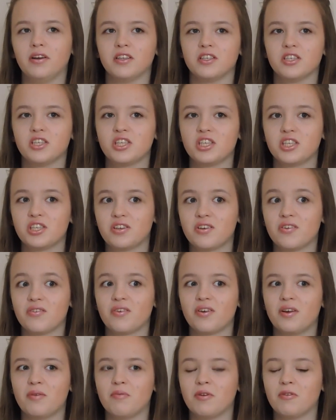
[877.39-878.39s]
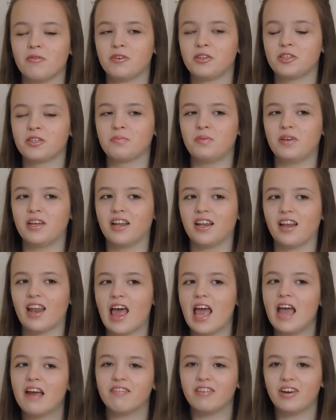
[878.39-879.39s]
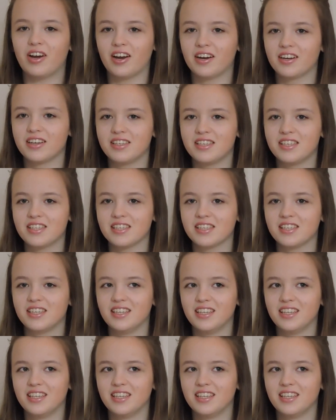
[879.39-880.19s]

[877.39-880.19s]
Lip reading: and screaming would just be hilarious.